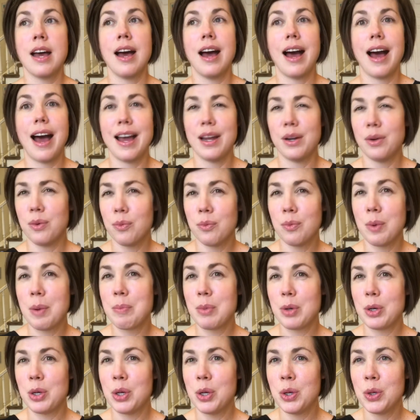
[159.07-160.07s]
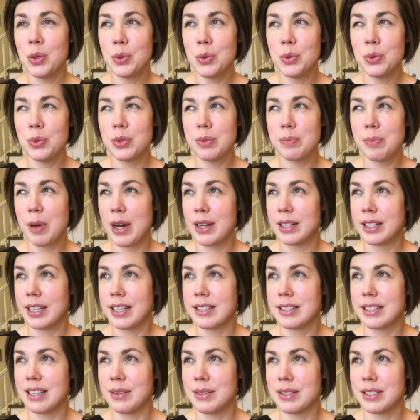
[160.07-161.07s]
I don't remember whose
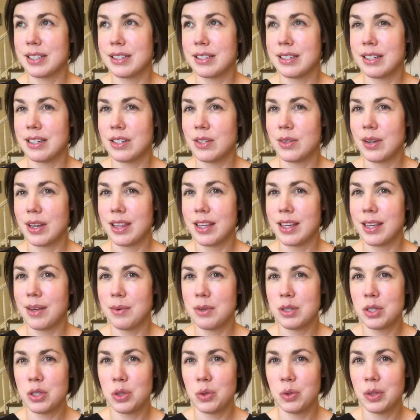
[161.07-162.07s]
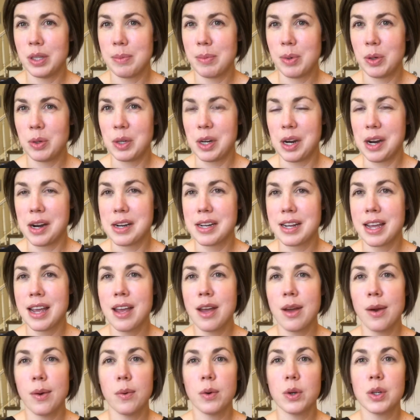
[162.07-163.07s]
podcast I was listening to. I think it was Julie Bogart,
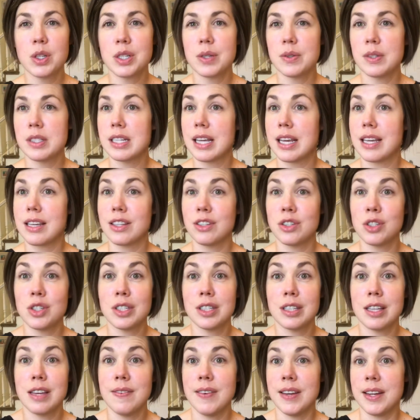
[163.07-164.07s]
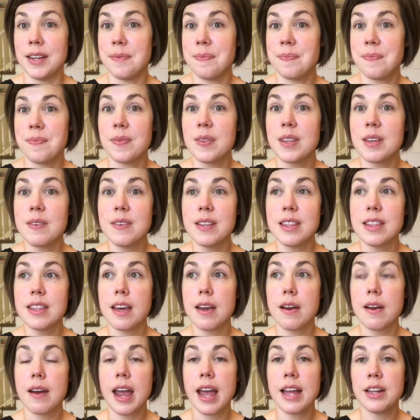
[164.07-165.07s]
where she was like, just leave it. Leave it
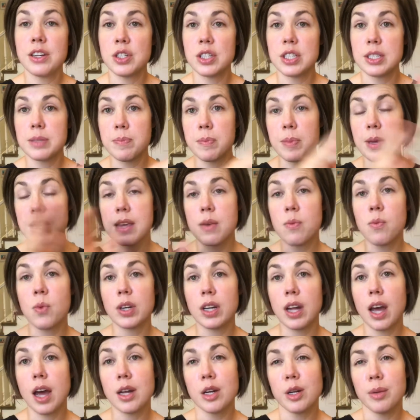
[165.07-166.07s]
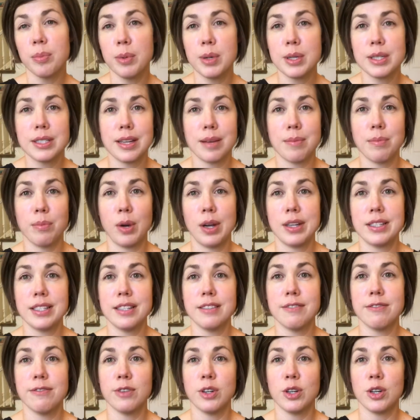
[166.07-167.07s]
there and just be 100%
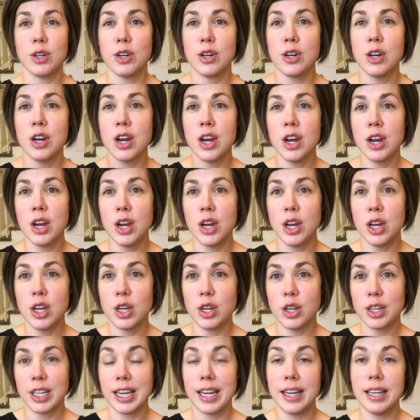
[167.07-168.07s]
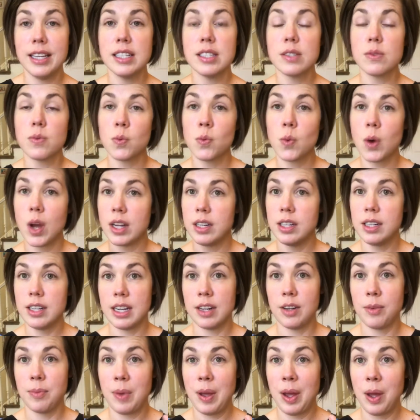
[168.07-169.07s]
present for your kids. One,
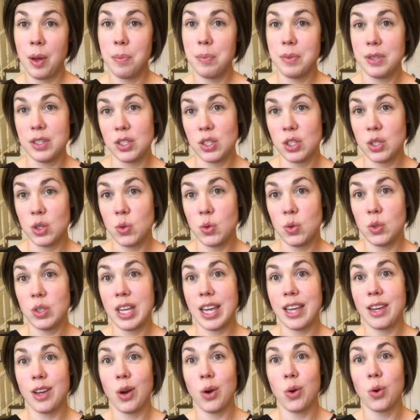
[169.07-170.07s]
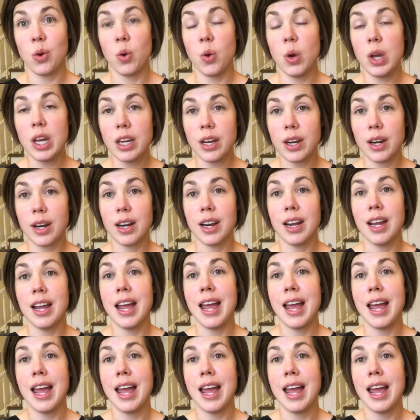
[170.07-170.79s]
it'll help the school day go quicker